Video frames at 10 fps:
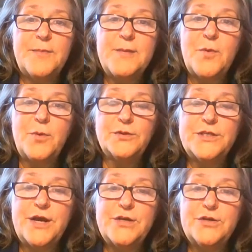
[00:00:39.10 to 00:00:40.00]
People will
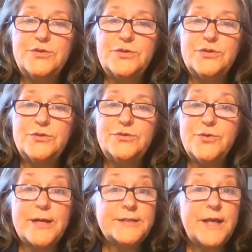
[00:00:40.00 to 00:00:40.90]
tell you to
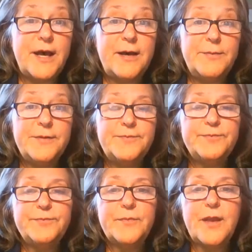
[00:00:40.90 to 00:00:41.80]
dress up.
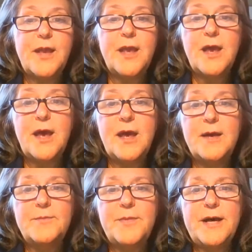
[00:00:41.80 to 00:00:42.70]

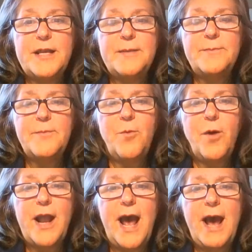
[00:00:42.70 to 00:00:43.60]
But
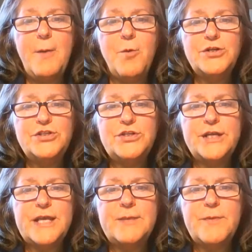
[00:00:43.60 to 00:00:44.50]
what I want you to
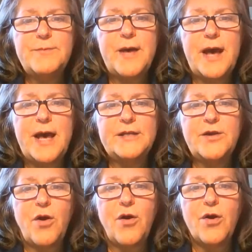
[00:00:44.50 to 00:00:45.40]
keep in
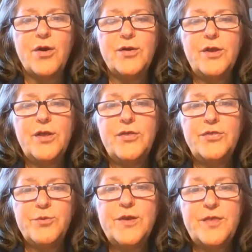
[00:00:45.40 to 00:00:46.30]
mind are
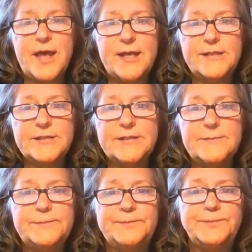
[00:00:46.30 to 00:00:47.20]
three things.
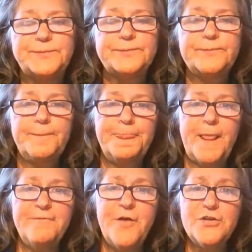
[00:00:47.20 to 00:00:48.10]

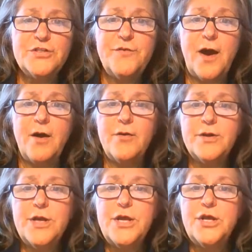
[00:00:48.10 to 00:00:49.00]
First of
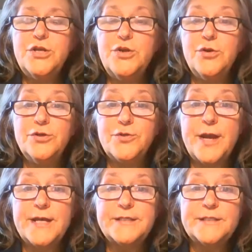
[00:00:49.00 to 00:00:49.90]
all, your
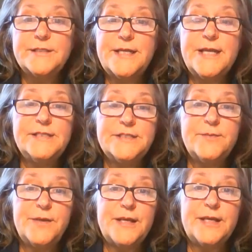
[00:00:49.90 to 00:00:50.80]
dress needs to
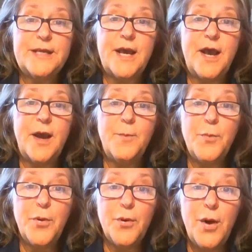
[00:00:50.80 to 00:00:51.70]
be
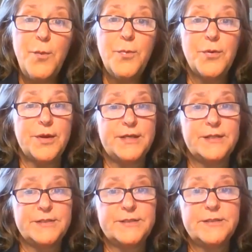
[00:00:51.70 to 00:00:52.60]

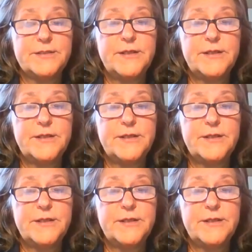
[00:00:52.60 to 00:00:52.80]
appropriate,